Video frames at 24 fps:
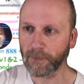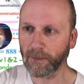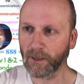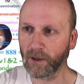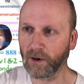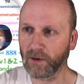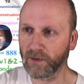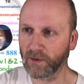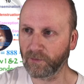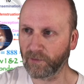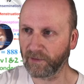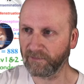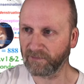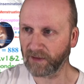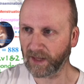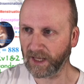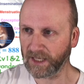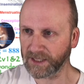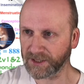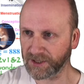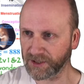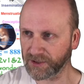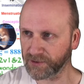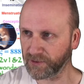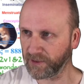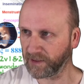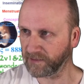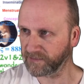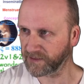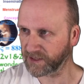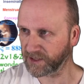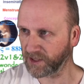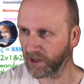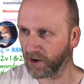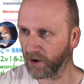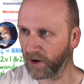on the Revelation 12
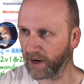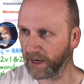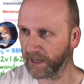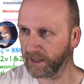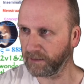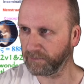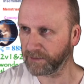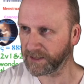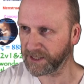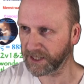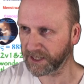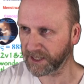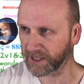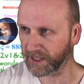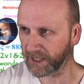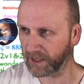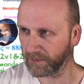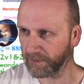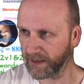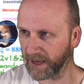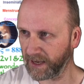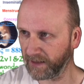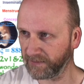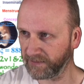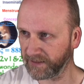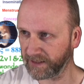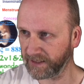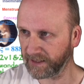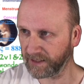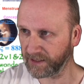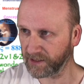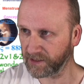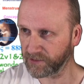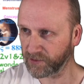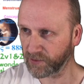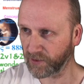sign, particularly about
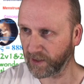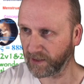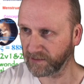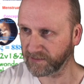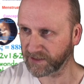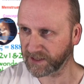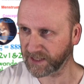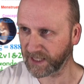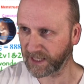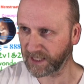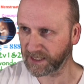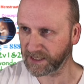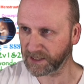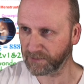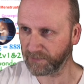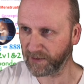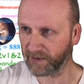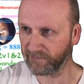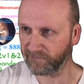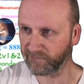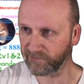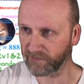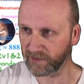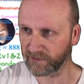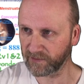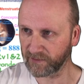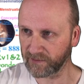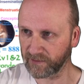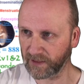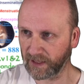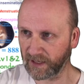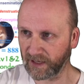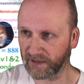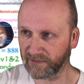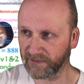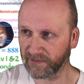the 12 stars above
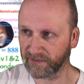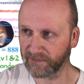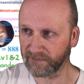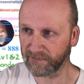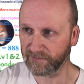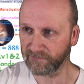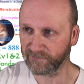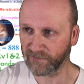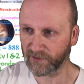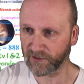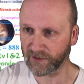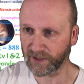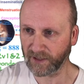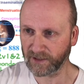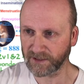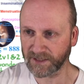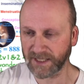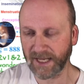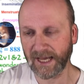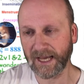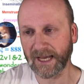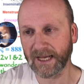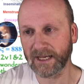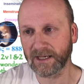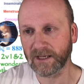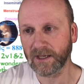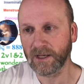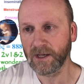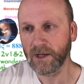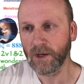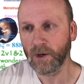the Virgo's head,